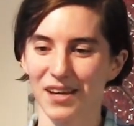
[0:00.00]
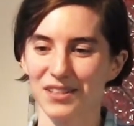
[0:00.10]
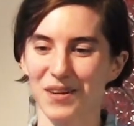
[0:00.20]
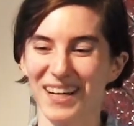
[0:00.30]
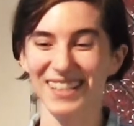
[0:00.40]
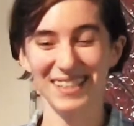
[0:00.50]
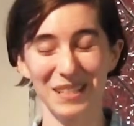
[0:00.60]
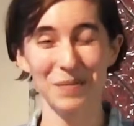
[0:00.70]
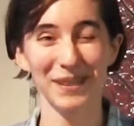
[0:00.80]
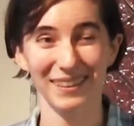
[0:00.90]
So I can
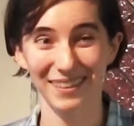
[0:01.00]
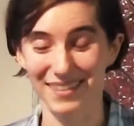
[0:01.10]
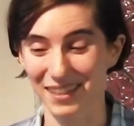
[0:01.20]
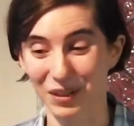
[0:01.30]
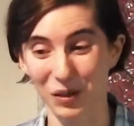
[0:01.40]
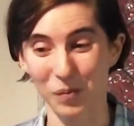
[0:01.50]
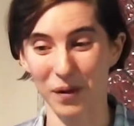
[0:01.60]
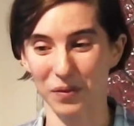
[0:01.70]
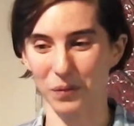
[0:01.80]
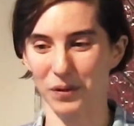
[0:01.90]
still be a little cynical
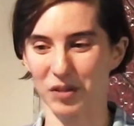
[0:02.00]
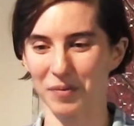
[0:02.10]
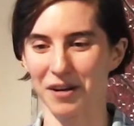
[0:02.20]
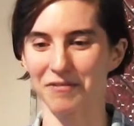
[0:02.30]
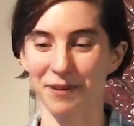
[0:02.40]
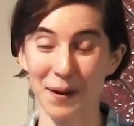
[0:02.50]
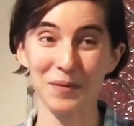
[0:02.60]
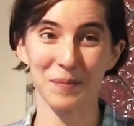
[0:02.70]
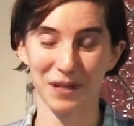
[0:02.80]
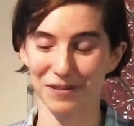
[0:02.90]
about the world, but I've
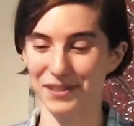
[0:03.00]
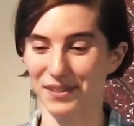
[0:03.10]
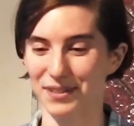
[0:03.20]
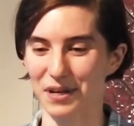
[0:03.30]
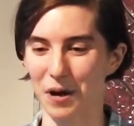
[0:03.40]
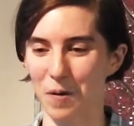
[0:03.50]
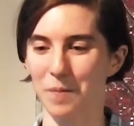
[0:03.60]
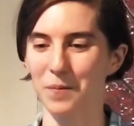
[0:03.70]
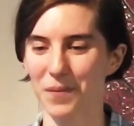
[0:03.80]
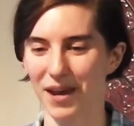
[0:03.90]
found many reasons to hope.
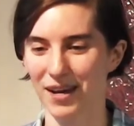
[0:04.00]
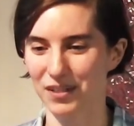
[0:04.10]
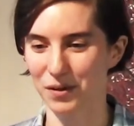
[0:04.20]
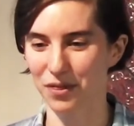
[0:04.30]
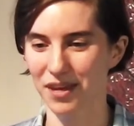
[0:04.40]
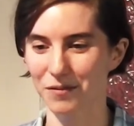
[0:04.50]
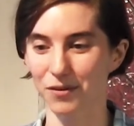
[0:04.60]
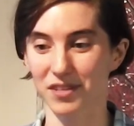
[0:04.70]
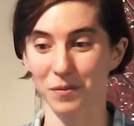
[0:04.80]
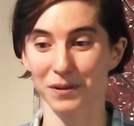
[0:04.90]
And you'd think for
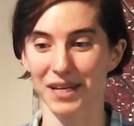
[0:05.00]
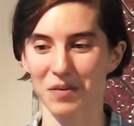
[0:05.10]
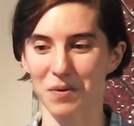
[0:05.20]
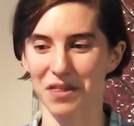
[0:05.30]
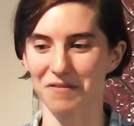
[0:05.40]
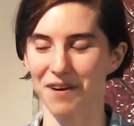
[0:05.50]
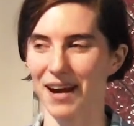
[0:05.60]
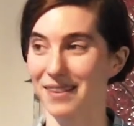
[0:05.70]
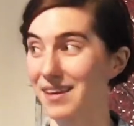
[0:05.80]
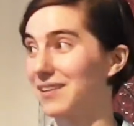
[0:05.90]
someone like me, the
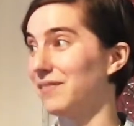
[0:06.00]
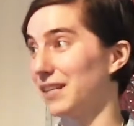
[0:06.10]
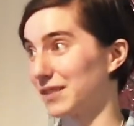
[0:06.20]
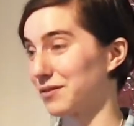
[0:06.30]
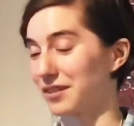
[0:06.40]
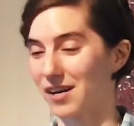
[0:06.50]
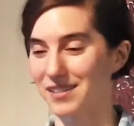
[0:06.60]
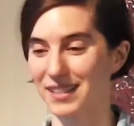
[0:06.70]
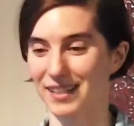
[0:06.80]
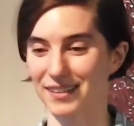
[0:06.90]
fact that invasives are hard
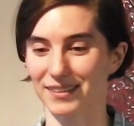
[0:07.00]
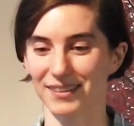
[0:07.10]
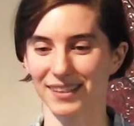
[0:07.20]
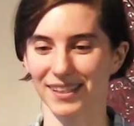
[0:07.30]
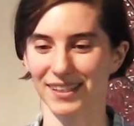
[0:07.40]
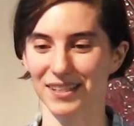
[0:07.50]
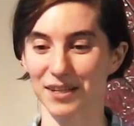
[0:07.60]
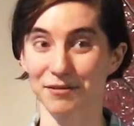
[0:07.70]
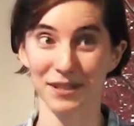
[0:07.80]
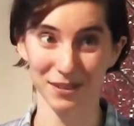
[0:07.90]
to kill is
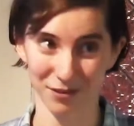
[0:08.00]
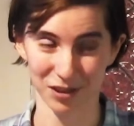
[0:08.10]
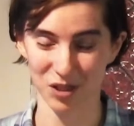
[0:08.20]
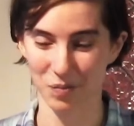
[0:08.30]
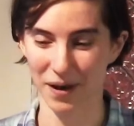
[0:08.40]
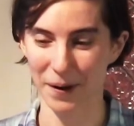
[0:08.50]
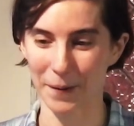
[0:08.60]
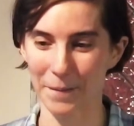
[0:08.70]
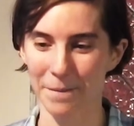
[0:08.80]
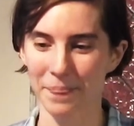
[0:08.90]
a reason for
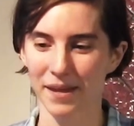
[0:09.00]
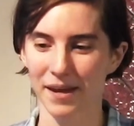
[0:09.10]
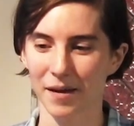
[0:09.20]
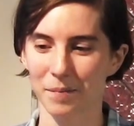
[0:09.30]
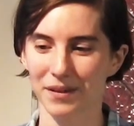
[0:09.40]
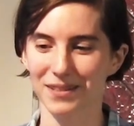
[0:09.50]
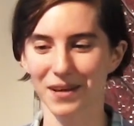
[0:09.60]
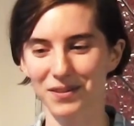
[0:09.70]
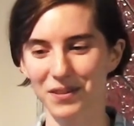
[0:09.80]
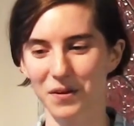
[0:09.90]
despair. But it's
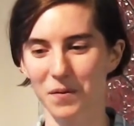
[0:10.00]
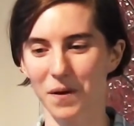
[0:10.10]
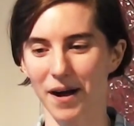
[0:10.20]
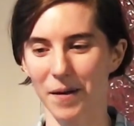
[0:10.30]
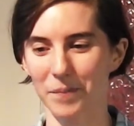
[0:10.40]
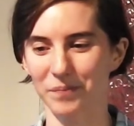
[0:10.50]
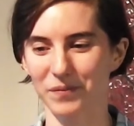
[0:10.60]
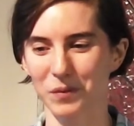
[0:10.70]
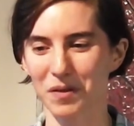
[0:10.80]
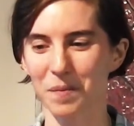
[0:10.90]
also um,
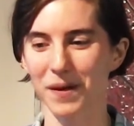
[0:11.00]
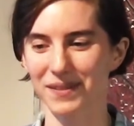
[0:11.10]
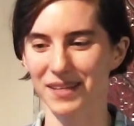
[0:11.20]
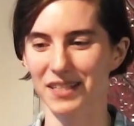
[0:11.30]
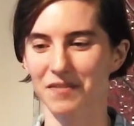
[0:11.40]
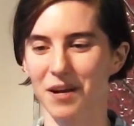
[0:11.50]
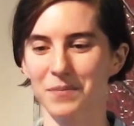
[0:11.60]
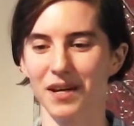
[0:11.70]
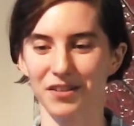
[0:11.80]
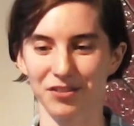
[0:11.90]
one of the best things I've come
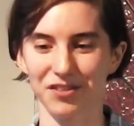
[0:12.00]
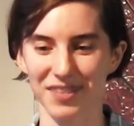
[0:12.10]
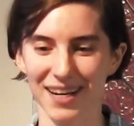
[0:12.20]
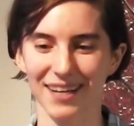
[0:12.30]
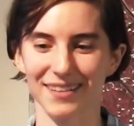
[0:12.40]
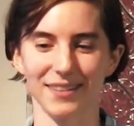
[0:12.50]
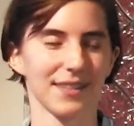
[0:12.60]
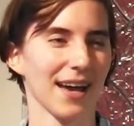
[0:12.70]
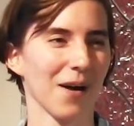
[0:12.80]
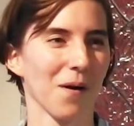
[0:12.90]
to understand is
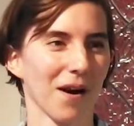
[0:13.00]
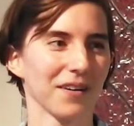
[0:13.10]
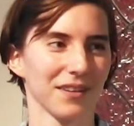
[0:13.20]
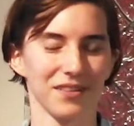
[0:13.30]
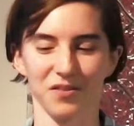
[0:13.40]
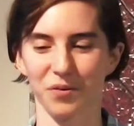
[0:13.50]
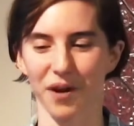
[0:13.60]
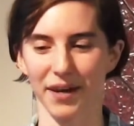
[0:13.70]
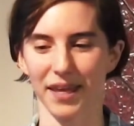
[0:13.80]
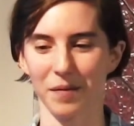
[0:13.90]
how hard it is to
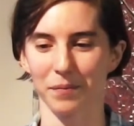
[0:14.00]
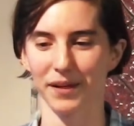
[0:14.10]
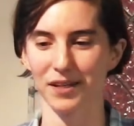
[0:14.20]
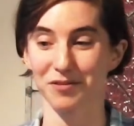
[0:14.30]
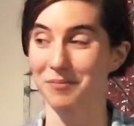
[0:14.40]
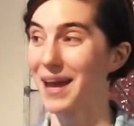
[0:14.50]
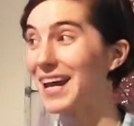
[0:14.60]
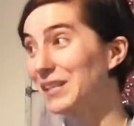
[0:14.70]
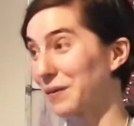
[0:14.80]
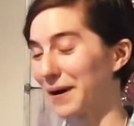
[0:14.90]
eradicate plants from
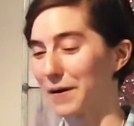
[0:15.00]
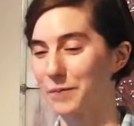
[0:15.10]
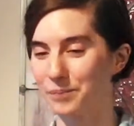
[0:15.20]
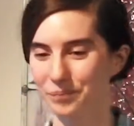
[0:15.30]
anywhere.